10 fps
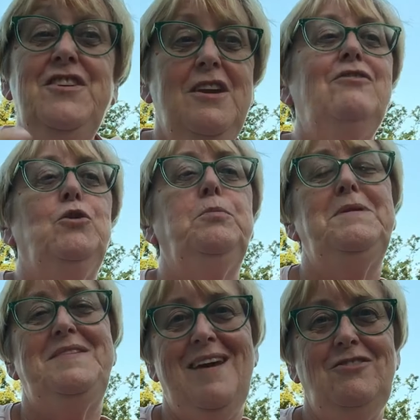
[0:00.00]
to your full
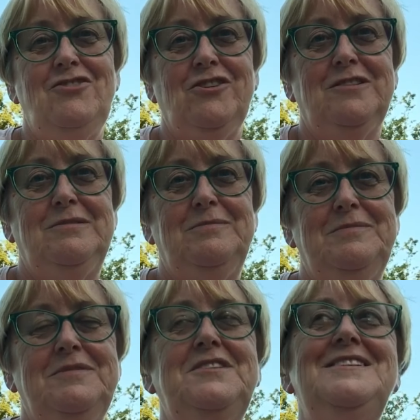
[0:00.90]
potential.
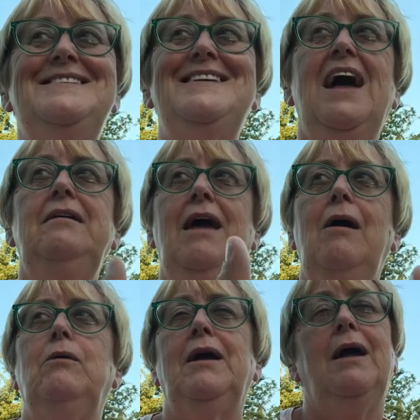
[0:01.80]
To say,
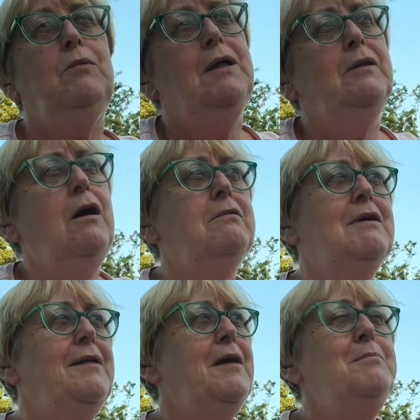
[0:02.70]
yeah, okay, well, all
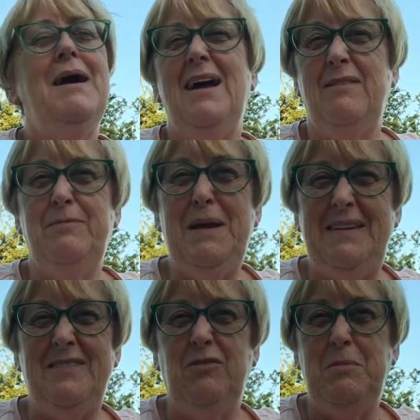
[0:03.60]
right, I might have
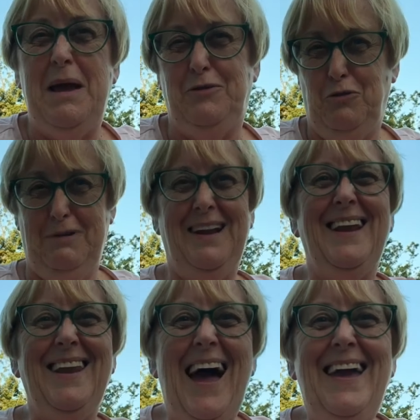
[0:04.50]
bits of me I don't really
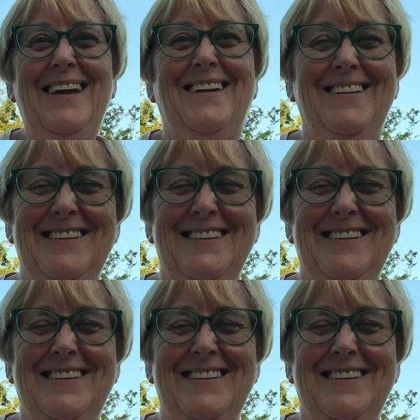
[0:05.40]
like